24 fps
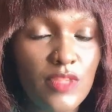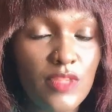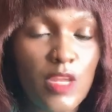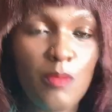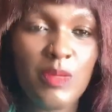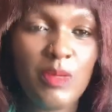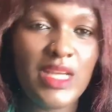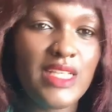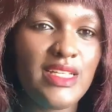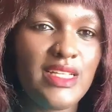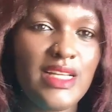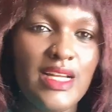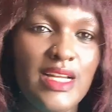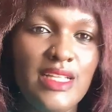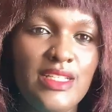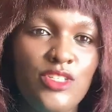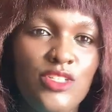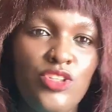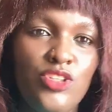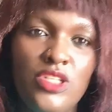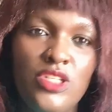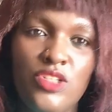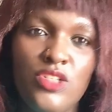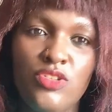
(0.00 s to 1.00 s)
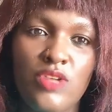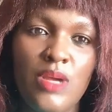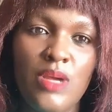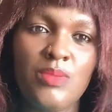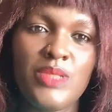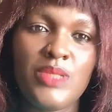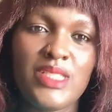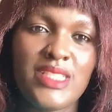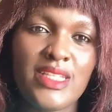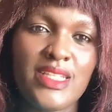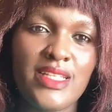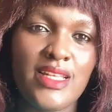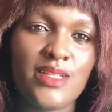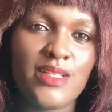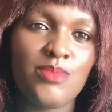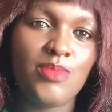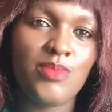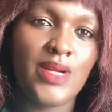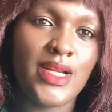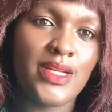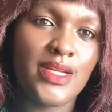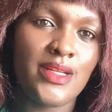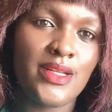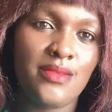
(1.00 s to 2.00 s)
my darling, you need to appreciate that
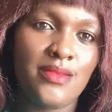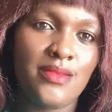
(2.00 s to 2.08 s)
man.